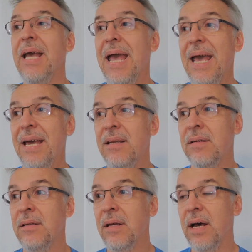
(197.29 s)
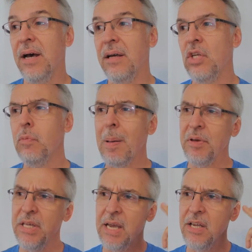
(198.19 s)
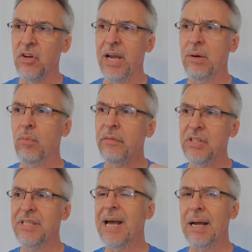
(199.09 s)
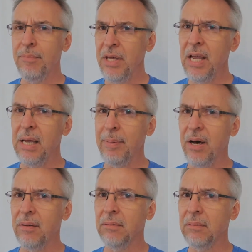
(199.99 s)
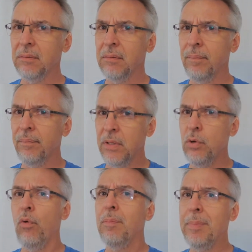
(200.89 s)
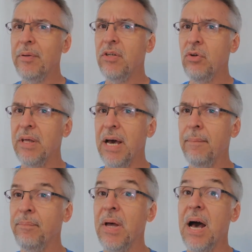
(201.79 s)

And uh, you might be thinking in your head, well, if it's the deck I'm thinking about, you wouldn't be able to do that.